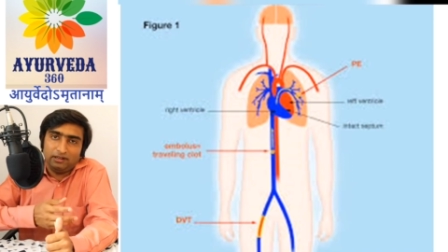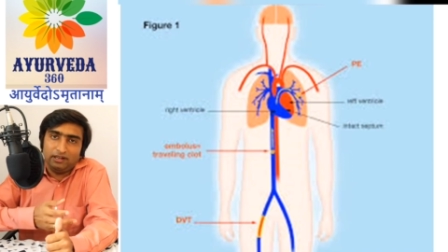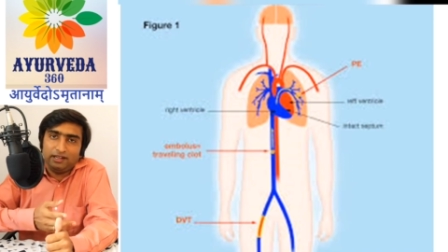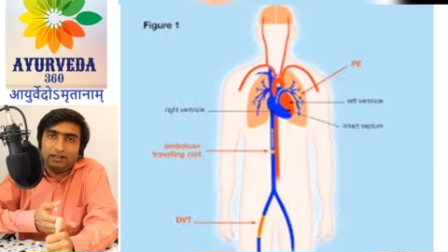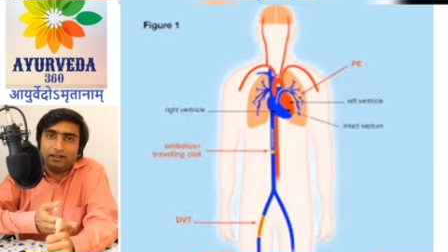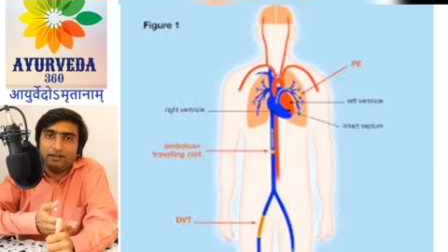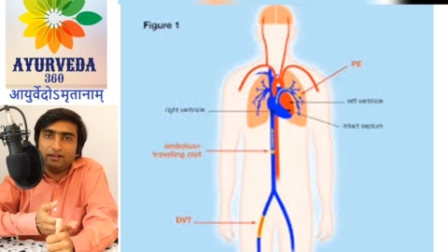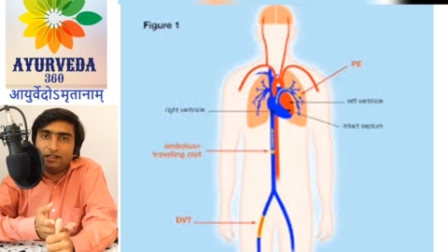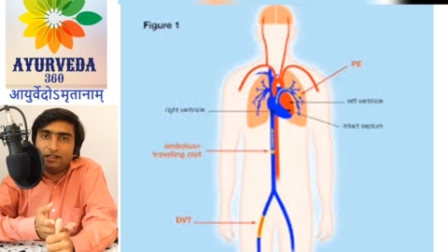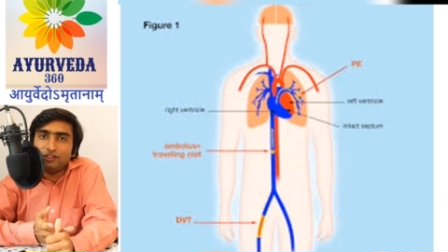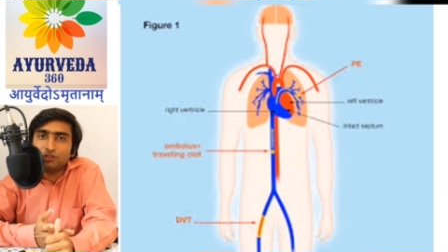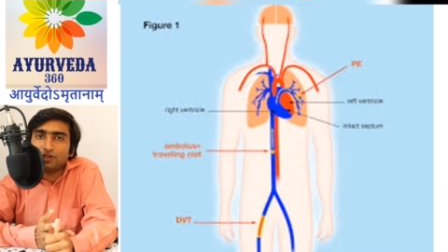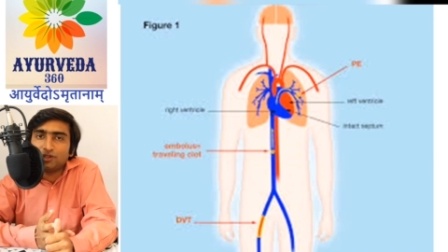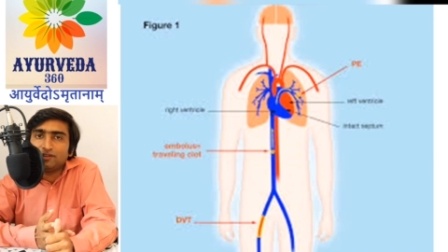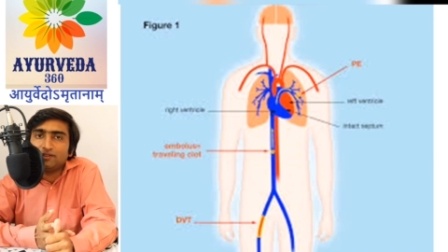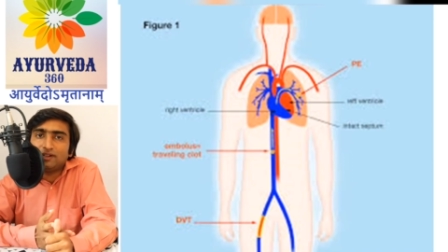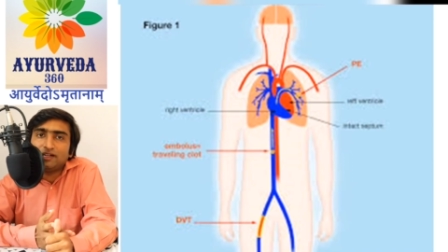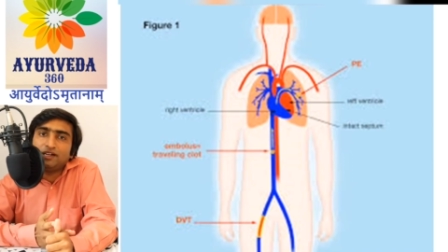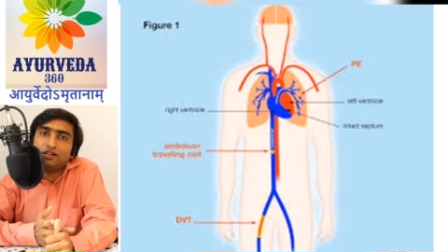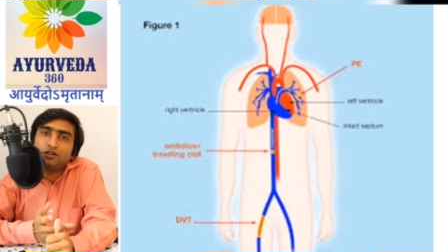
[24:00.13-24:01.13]
uh, like
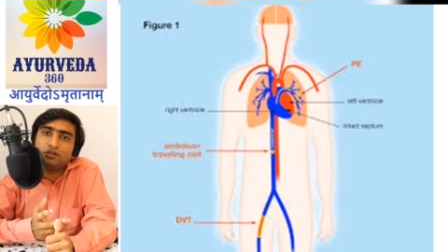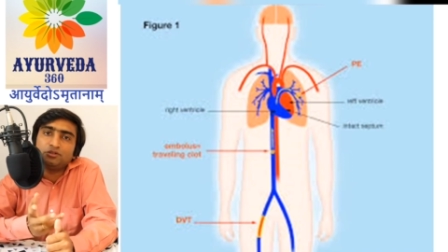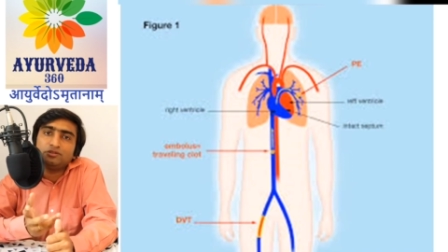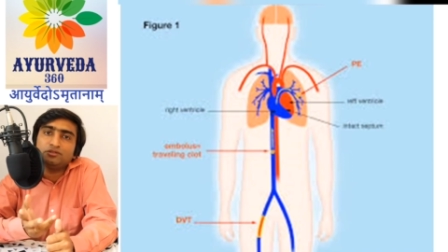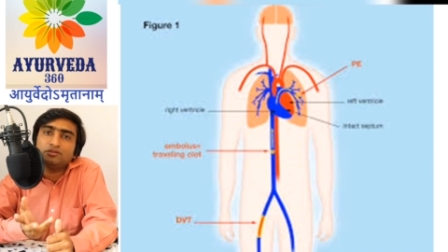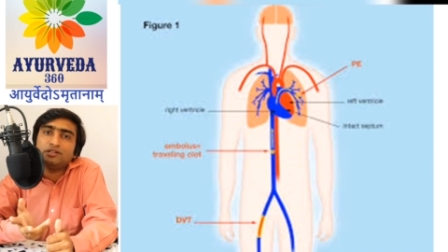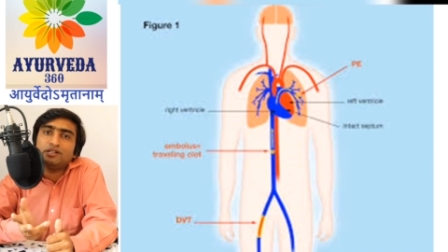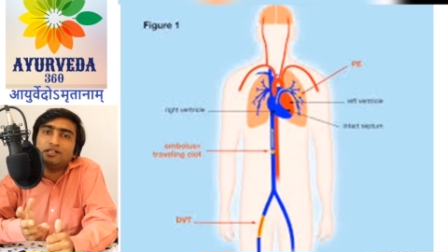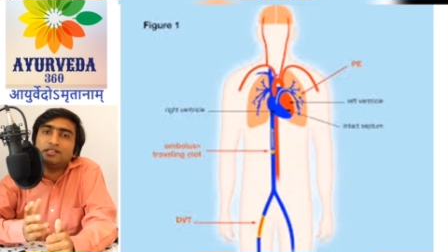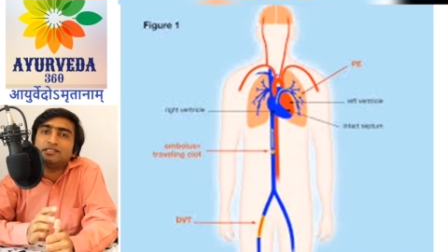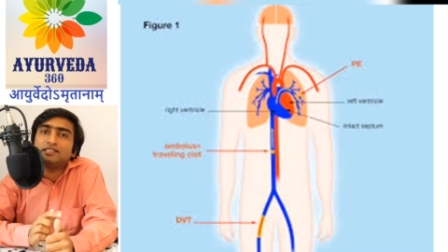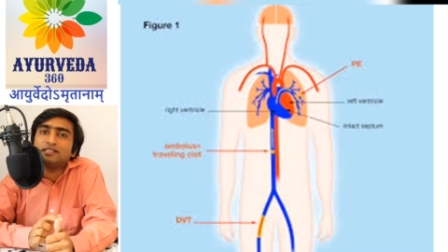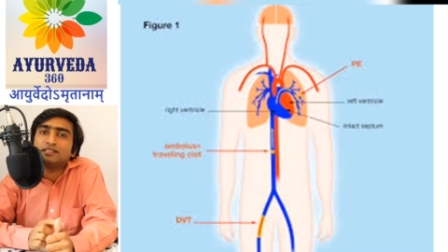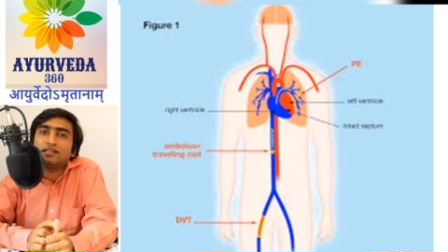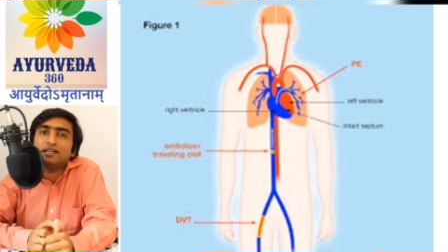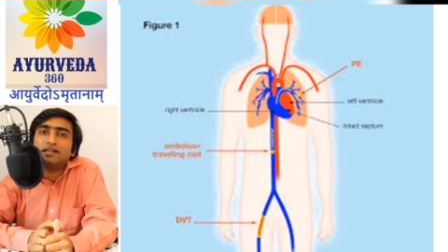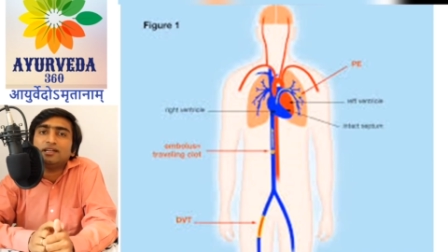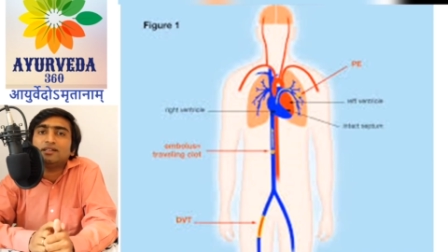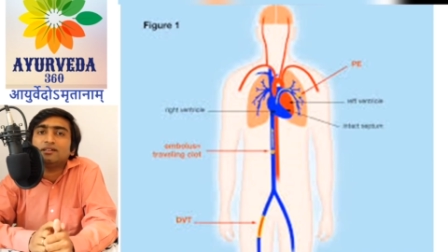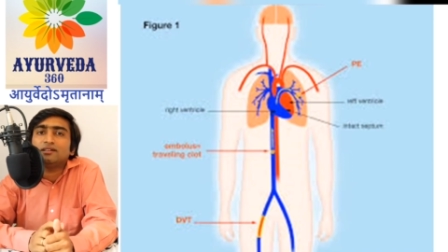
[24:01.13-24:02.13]
injury will lead to a disease
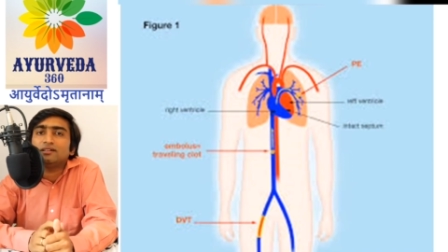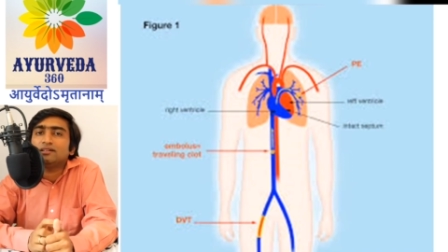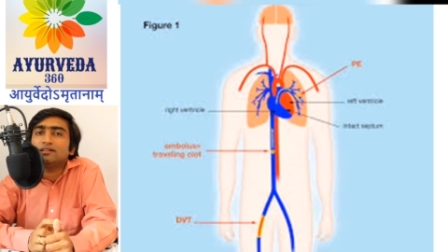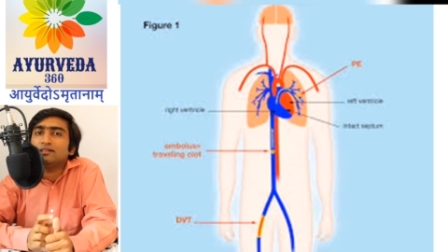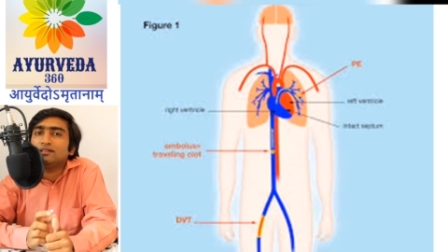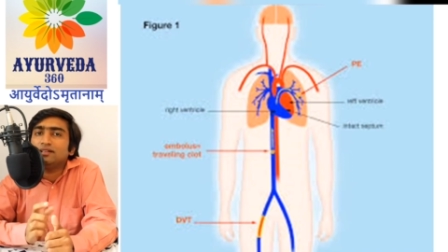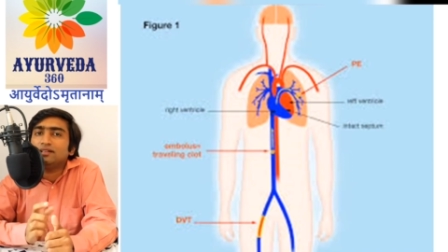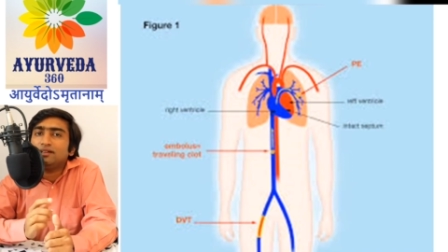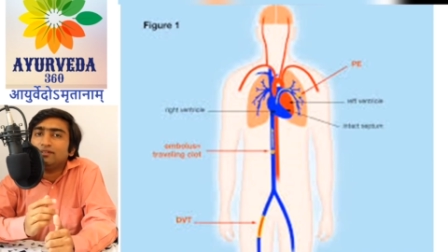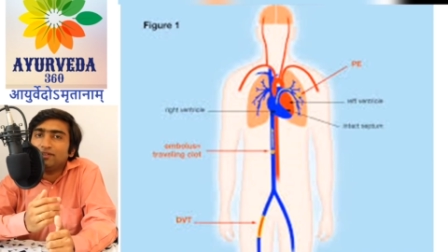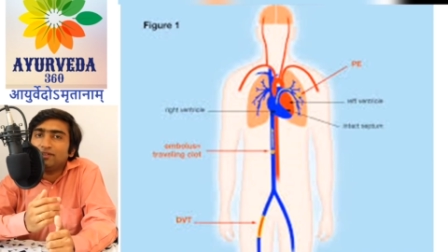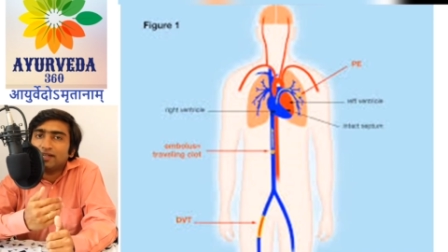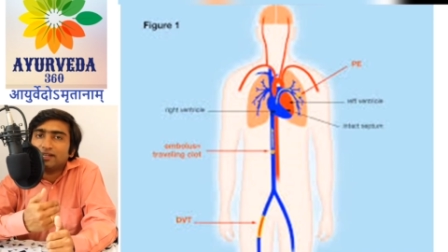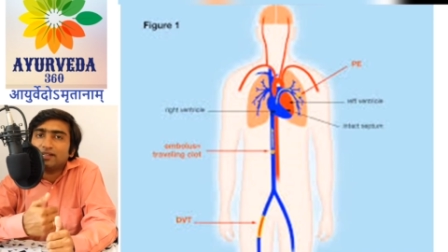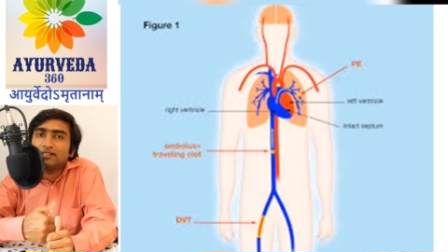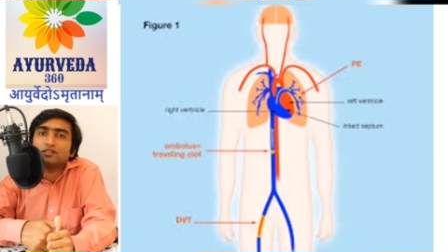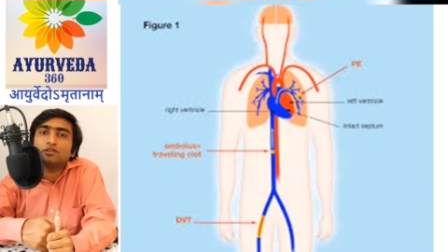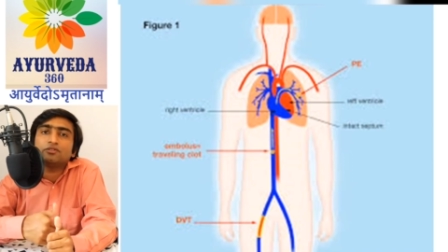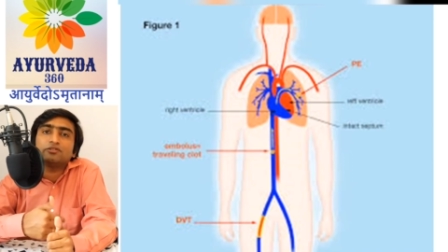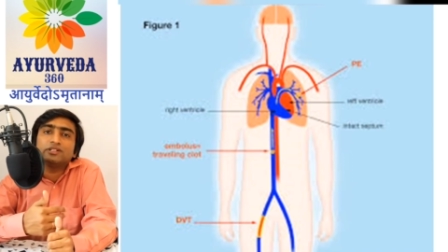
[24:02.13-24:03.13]
like the
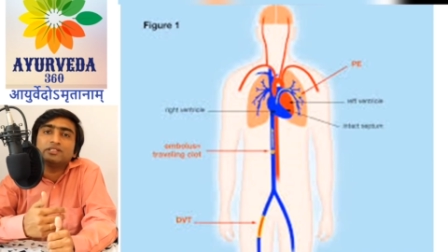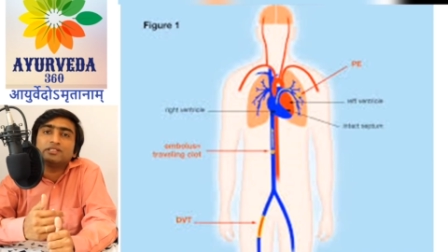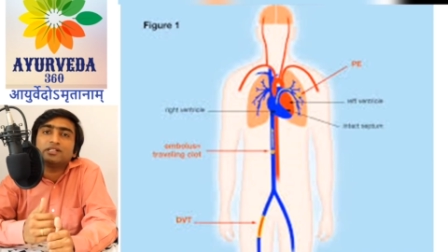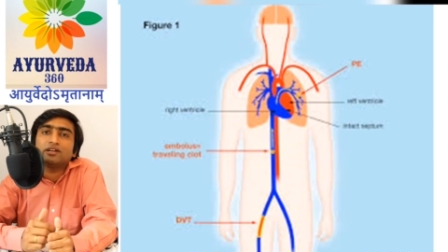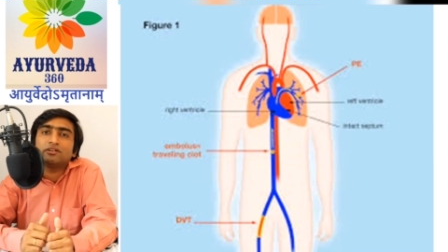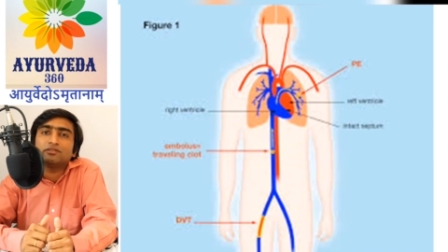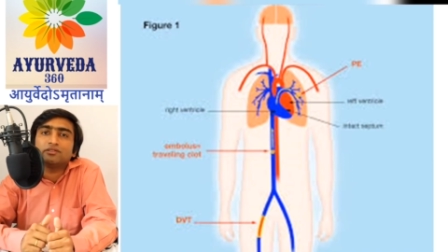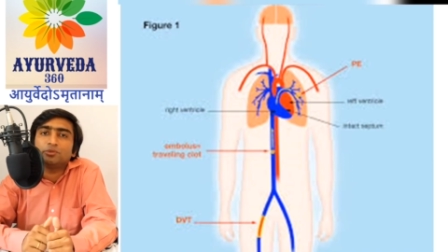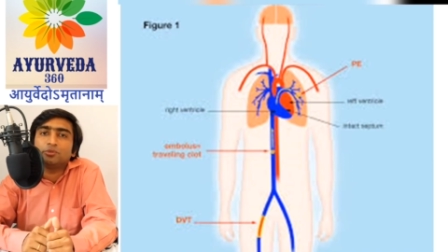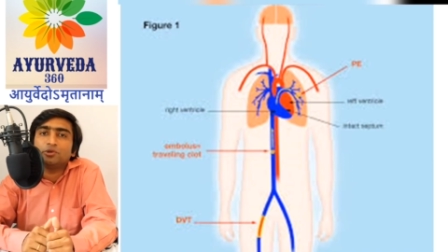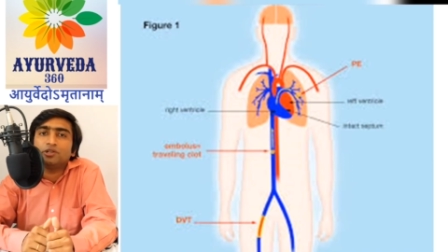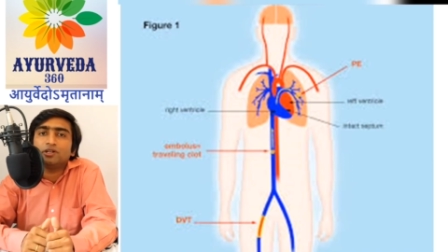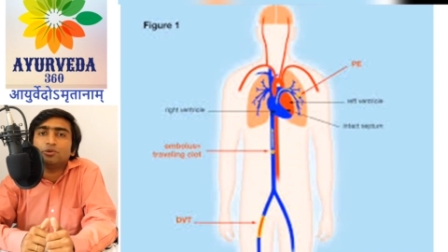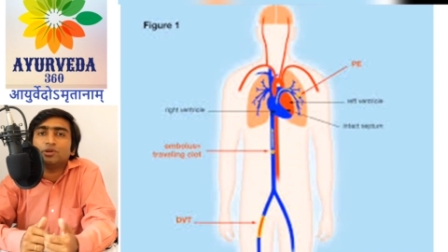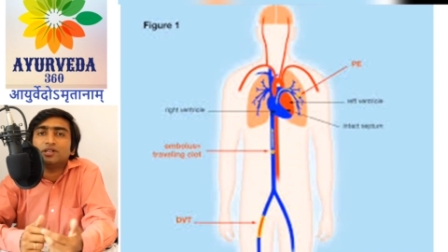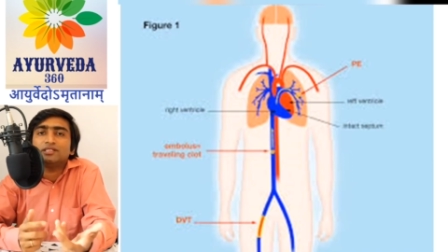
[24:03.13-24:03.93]
weakness of one side of the body,